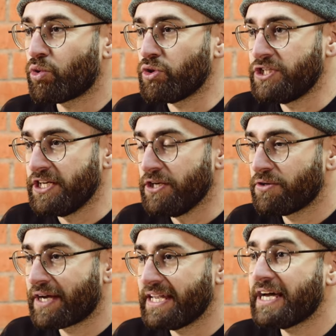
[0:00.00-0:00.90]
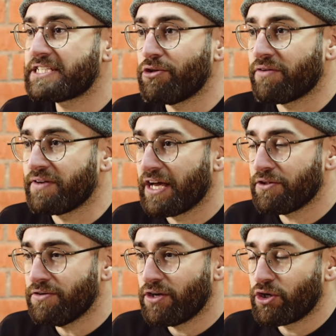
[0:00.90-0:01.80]
If we have a knife that's already
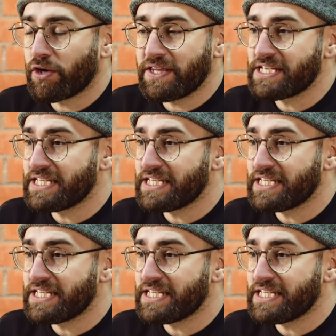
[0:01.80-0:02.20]
been sharpened,